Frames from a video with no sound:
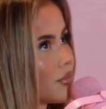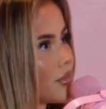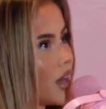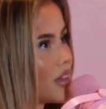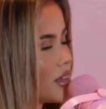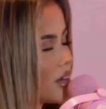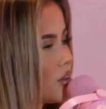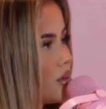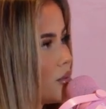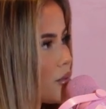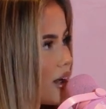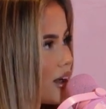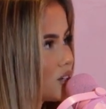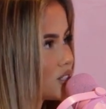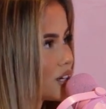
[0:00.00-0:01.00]
I think on a
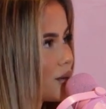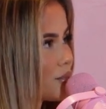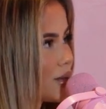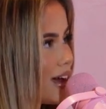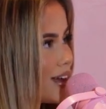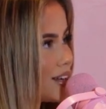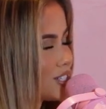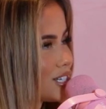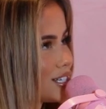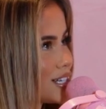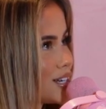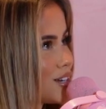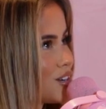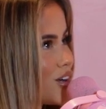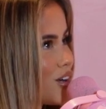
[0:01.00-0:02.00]
brand trip, yeah, and she
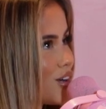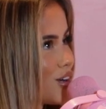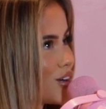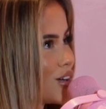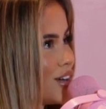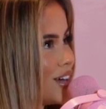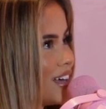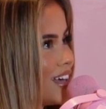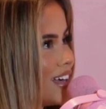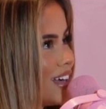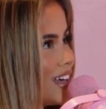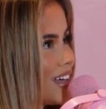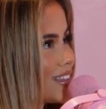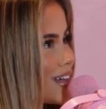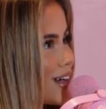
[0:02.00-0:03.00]
didn't know
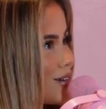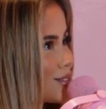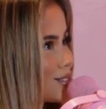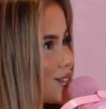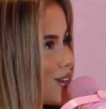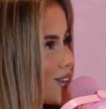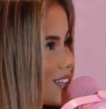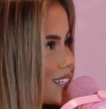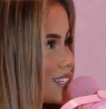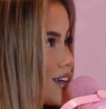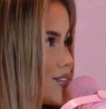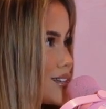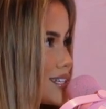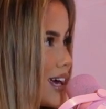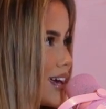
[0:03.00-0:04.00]
that I was only
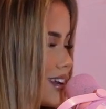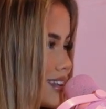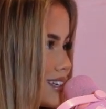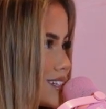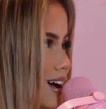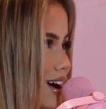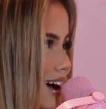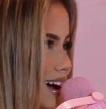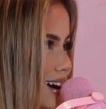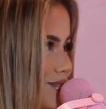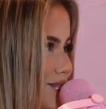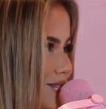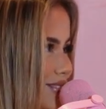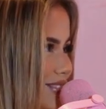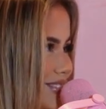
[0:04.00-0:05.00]
17 at the time.
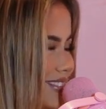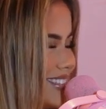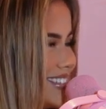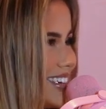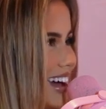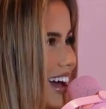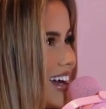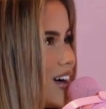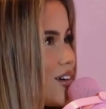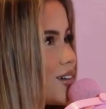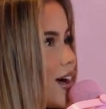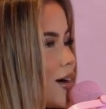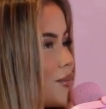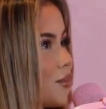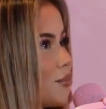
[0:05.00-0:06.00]
And I
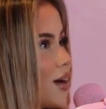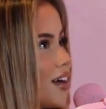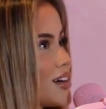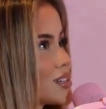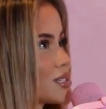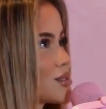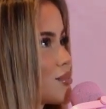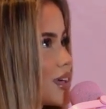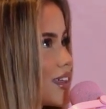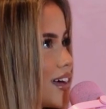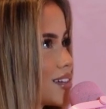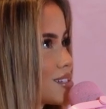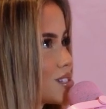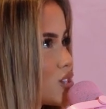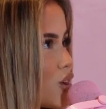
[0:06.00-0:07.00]
remember I used to be like
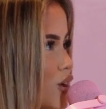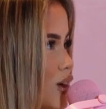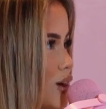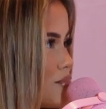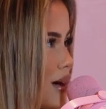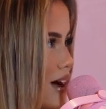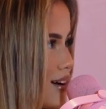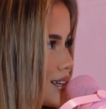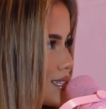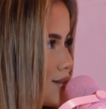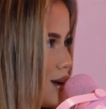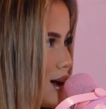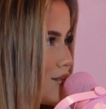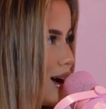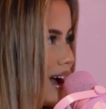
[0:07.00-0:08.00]
so embarrassed
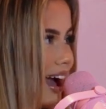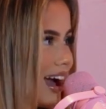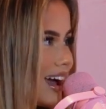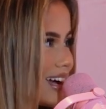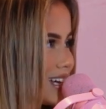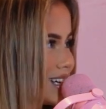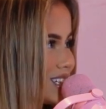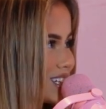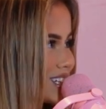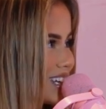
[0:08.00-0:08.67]
about my age.